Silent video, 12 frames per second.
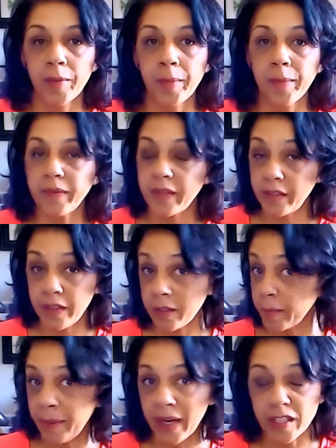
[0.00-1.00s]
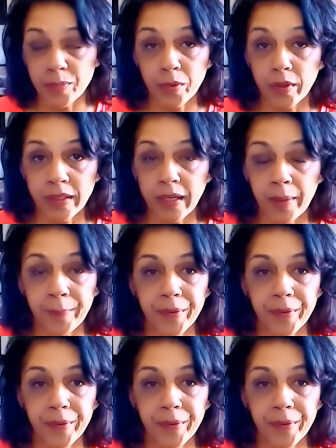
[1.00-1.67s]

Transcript: their passport number,